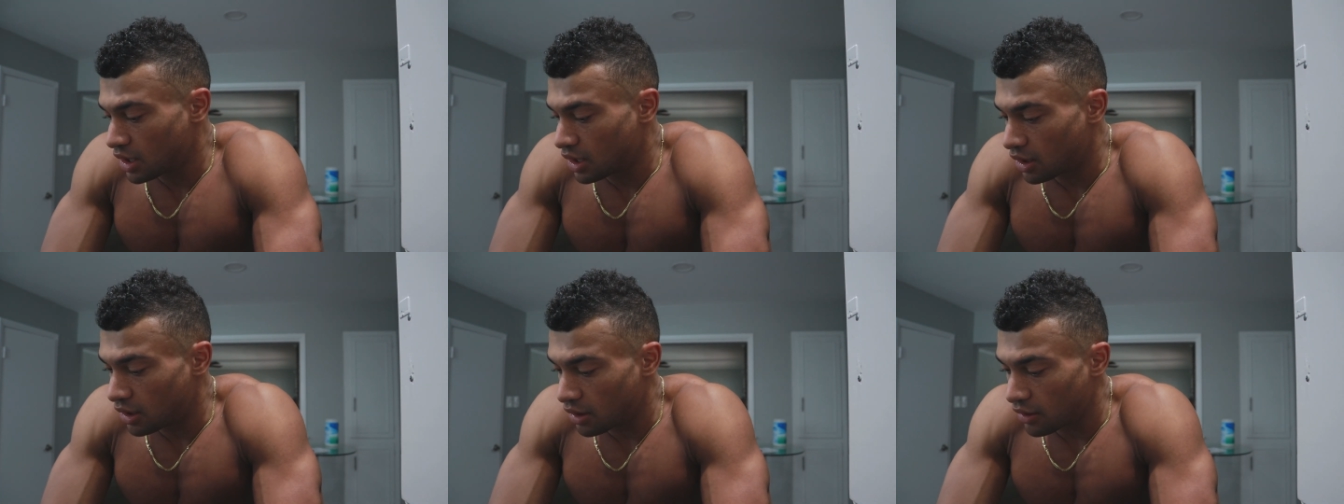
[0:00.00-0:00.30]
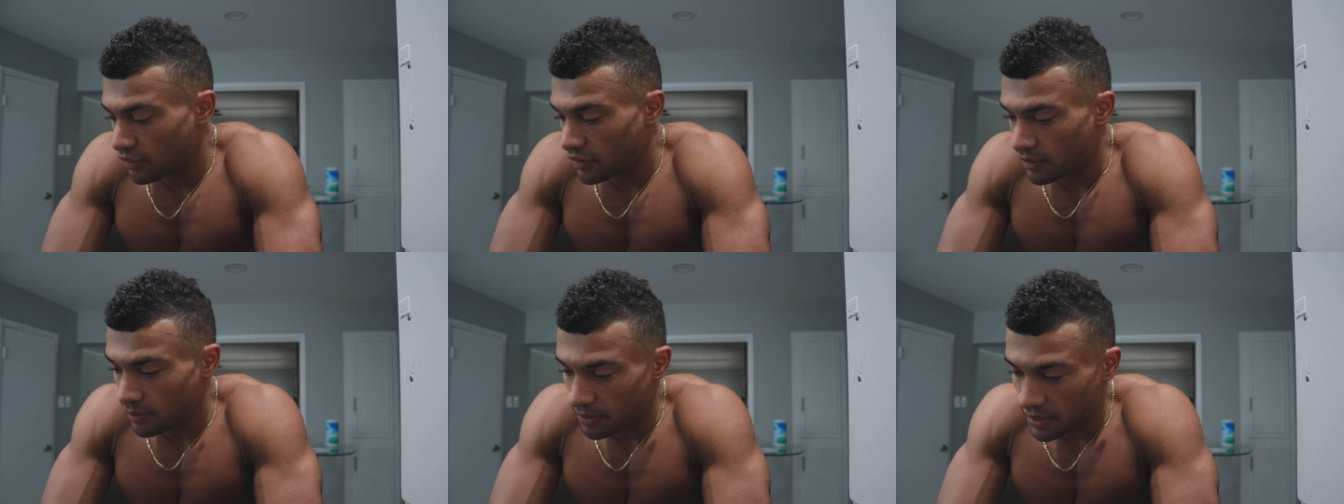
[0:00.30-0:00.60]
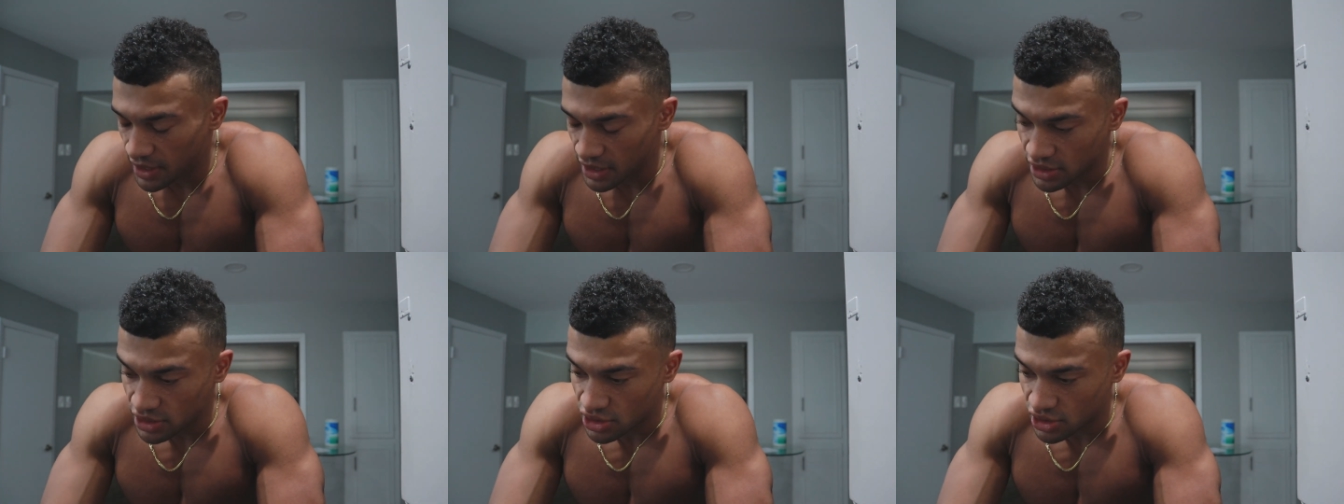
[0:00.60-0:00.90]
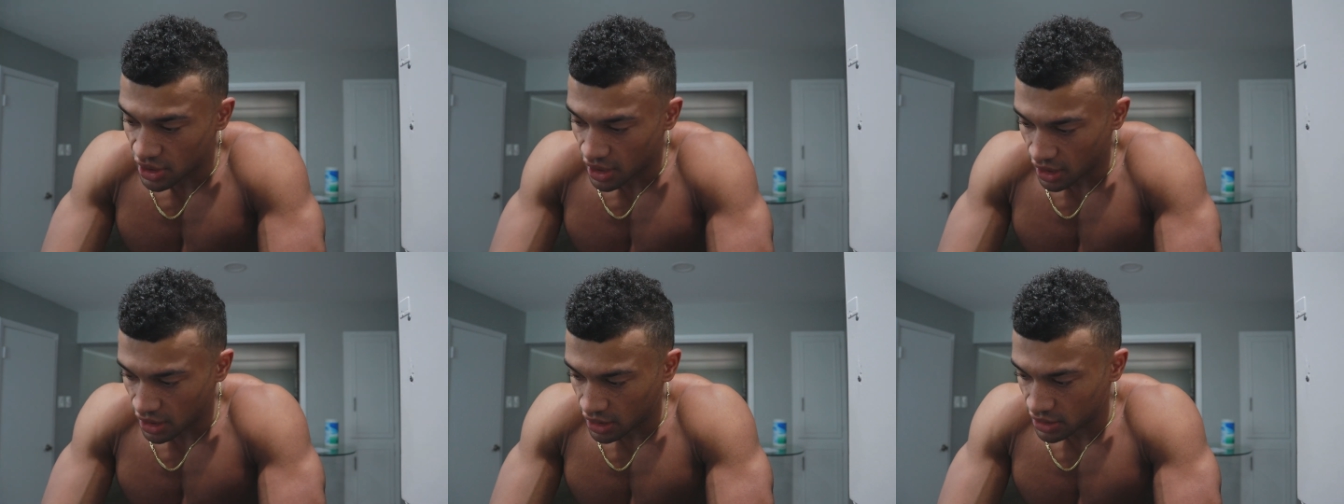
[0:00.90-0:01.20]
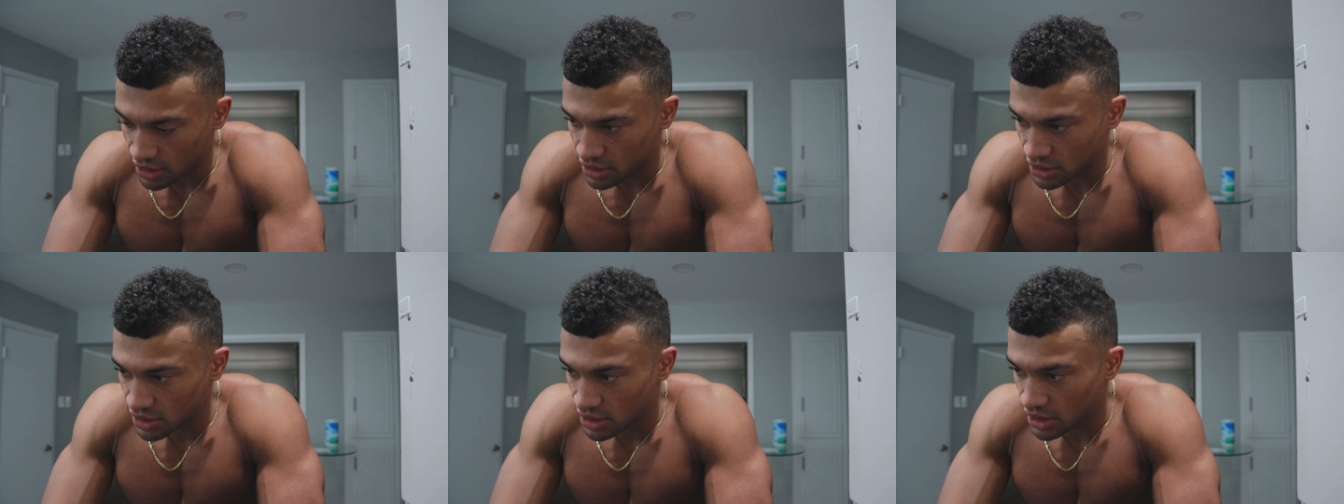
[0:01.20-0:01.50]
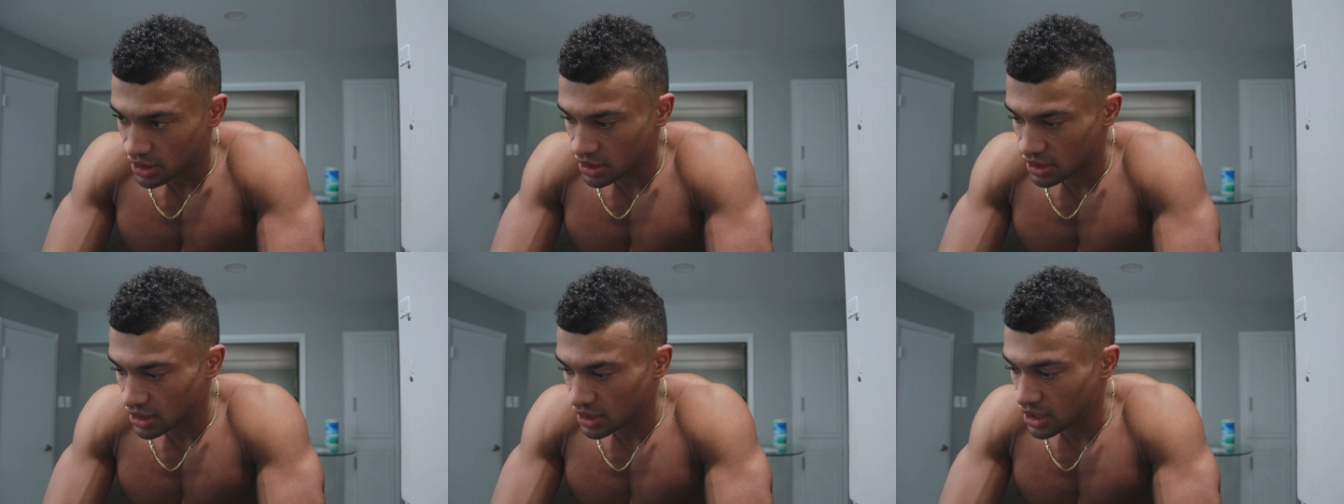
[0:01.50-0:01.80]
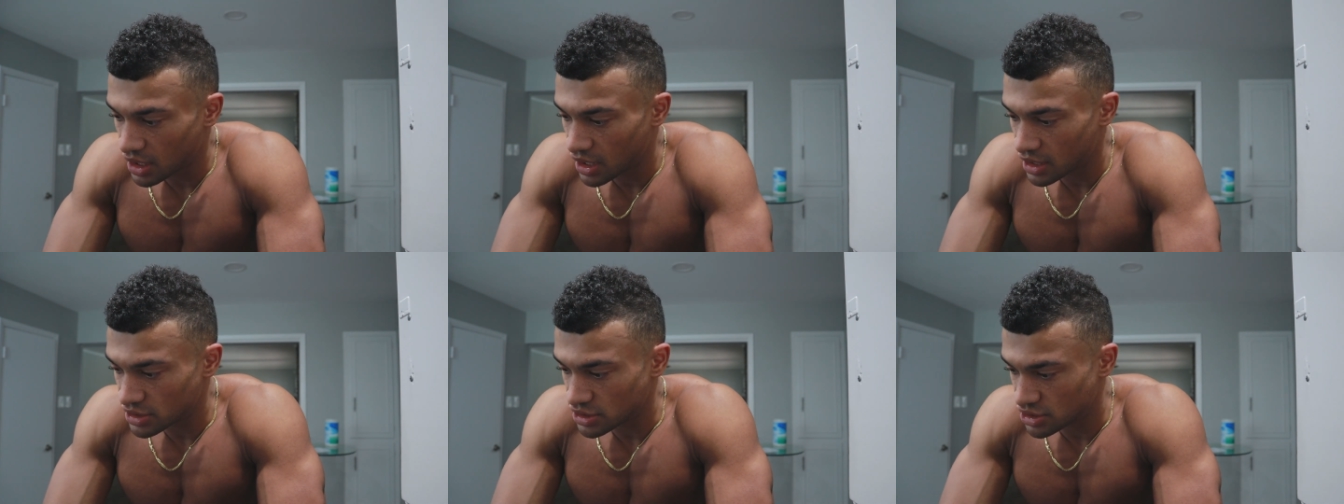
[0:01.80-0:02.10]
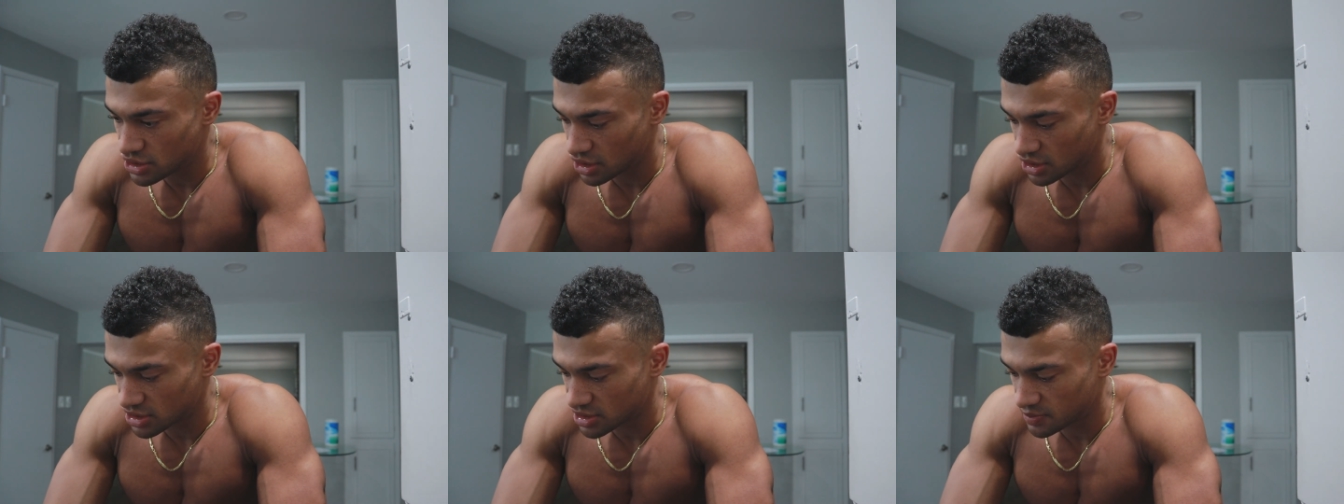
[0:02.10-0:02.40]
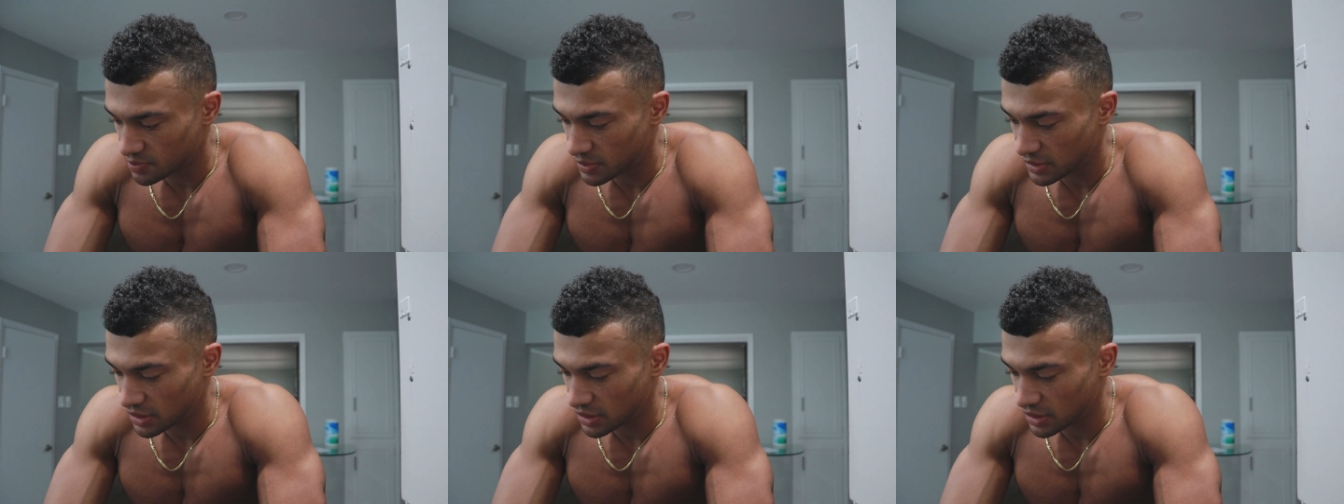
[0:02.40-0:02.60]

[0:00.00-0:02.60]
The biggest challenge has just